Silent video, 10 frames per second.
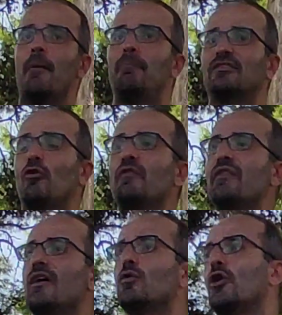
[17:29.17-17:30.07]
but over
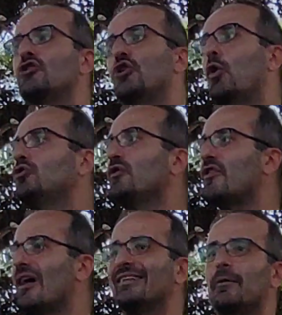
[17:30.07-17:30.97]
there we're going to go to the
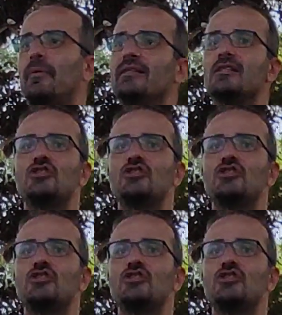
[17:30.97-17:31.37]
right a bit